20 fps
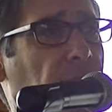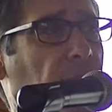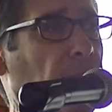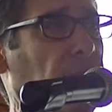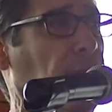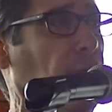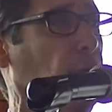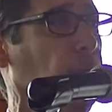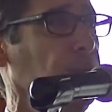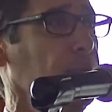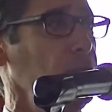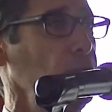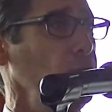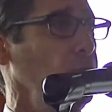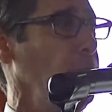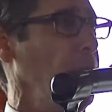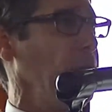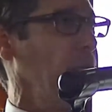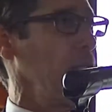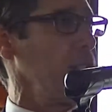That would help us
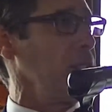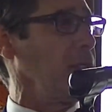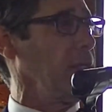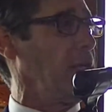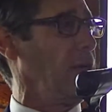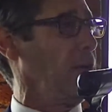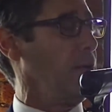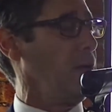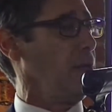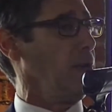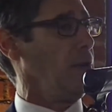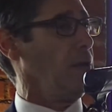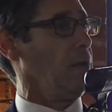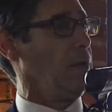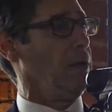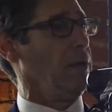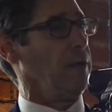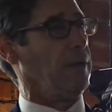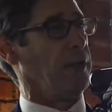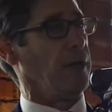tremendously.
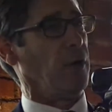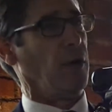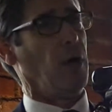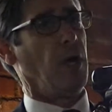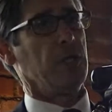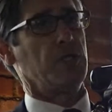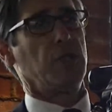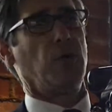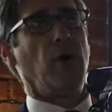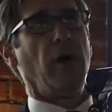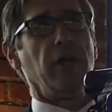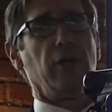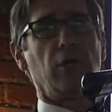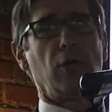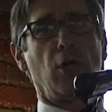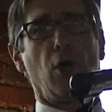There are also other